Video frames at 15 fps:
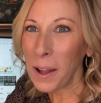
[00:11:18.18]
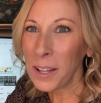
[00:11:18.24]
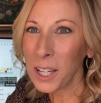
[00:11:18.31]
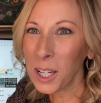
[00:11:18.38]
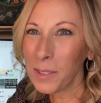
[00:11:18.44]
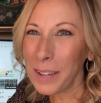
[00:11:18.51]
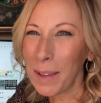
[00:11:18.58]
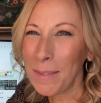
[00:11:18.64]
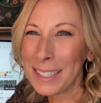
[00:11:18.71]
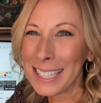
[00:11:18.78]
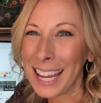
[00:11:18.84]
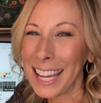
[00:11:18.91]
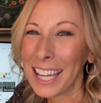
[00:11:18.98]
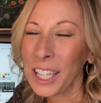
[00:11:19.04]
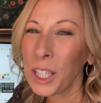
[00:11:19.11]
on your
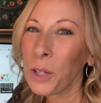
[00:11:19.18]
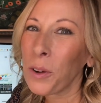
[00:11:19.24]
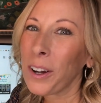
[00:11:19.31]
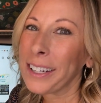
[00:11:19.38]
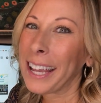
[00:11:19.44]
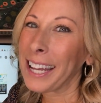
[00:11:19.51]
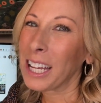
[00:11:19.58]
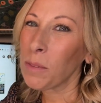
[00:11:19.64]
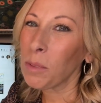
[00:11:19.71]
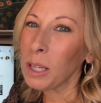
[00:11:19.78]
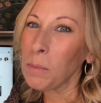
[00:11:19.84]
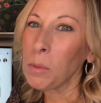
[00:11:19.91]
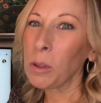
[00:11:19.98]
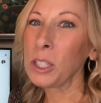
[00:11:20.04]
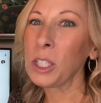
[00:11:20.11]
website. You are getting
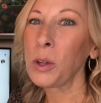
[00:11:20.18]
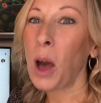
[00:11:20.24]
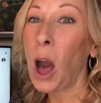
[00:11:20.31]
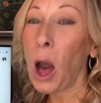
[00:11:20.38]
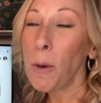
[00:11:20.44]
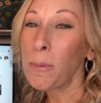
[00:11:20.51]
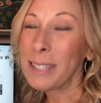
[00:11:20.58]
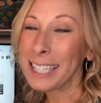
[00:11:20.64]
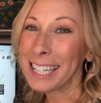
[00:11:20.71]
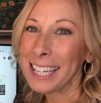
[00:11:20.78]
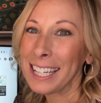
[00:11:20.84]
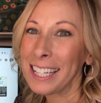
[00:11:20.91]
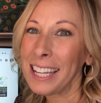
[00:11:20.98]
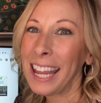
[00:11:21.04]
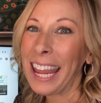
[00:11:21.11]
people to opt
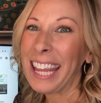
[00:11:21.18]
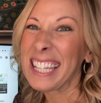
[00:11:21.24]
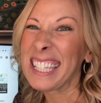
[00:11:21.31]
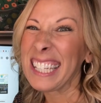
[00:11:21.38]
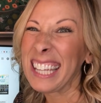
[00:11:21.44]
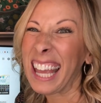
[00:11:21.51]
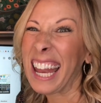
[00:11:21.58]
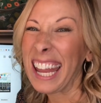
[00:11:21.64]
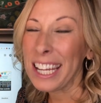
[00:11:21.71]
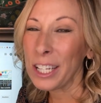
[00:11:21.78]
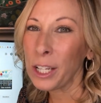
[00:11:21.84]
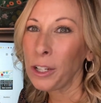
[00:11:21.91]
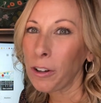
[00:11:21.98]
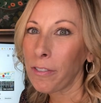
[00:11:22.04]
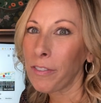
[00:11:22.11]
in and to get
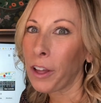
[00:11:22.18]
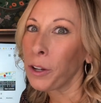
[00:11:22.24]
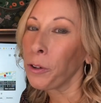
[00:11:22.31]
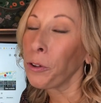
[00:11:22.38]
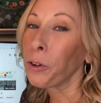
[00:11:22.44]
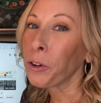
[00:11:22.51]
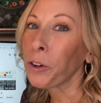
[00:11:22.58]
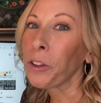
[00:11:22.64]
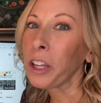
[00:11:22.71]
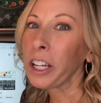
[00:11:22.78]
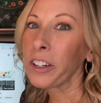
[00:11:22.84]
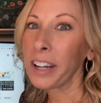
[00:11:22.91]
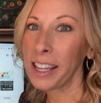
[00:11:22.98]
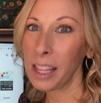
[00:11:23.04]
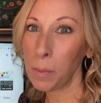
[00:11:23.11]
into your funnel
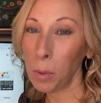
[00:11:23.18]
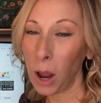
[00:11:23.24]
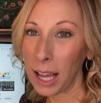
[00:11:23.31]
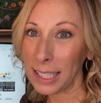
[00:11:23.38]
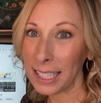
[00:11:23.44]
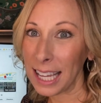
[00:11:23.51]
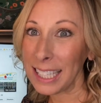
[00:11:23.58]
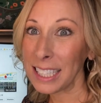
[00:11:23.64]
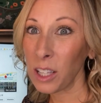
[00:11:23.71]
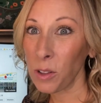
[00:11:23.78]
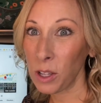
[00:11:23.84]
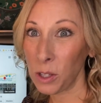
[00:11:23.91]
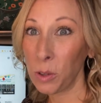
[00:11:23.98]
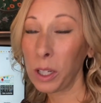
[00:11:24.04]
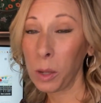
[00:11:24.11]
earlier in the process so
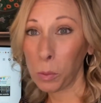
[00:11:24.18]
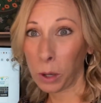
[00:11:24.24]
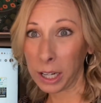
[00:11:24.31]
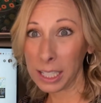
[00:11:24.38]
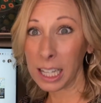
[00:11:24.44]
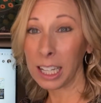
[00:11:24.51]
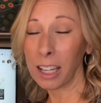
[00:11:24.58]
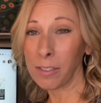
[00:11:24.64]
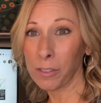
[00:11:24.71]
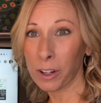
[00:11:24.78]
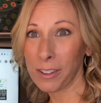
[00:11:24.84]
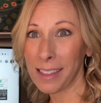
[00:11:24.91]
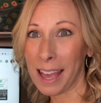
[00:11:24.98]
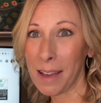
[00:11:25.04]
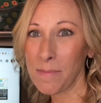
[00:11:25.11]
that you can work to
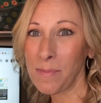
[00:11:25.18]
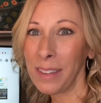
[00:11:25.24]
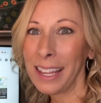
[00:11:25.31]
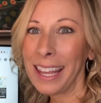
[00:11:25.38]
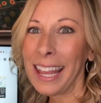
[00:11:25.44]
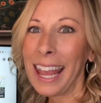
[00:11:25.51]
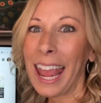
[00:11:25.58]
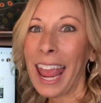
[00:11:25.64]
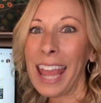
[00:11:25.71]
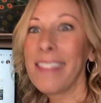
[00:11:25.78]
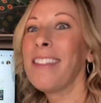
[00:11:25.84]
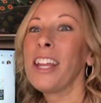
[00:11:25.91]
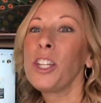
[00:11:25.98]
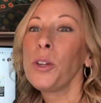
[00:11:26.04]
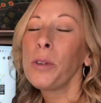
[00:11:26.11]
convert them.
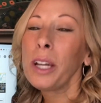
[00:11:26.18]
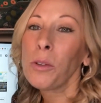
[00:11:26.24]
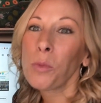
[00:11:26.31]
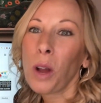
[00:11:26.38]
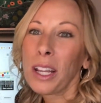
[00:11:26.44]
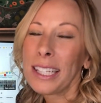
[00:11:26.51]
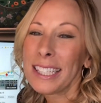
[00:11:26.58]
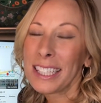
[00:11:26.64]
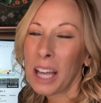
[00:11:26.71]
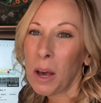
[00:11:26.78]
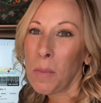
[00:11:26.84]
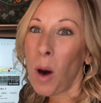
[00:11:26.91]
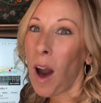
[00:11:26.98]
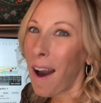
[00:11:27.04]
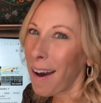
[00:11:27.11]
And then you can run
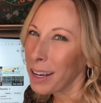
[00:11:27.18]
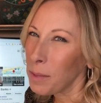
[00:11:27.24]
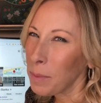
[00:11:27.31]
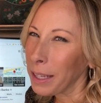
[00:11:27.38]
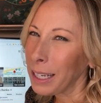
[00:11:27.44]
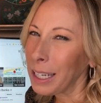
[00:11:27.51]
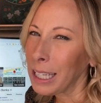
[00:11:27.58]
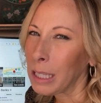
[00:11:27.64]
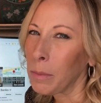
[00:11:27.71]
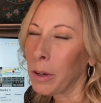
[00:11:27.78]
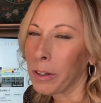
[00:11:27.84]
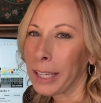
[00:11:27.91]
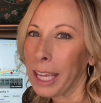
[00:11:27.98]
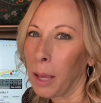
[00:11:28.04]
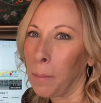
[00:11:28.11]
some automated
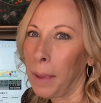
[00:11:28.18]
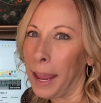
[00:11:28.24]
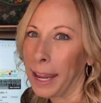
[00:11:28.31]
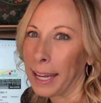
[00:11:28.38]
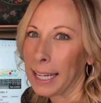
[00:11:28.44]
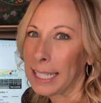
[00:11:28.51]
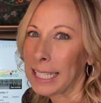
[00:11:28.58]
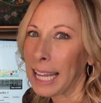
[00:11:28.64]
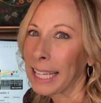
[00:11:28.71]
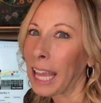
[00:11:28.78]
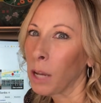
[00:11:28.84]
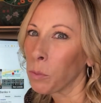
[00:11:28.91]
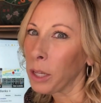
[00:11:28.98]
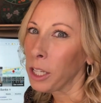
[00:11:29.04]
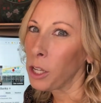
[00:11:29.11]
email campaigns.
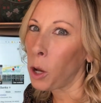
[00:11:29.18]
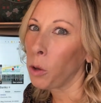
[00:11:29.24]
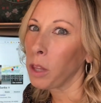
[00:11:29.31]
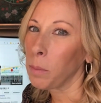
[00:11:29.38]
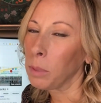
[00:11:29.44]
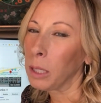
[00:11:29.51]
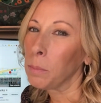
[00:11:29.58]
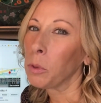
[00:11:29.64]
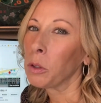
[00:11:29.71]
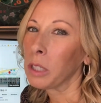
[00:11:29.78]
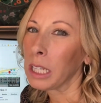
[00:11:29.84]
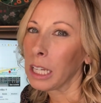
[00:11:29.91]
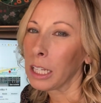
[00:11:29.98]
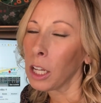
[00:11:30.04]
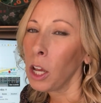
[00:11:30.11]
Again, we know that people
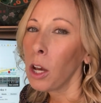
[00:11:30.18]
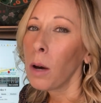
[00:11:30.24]
need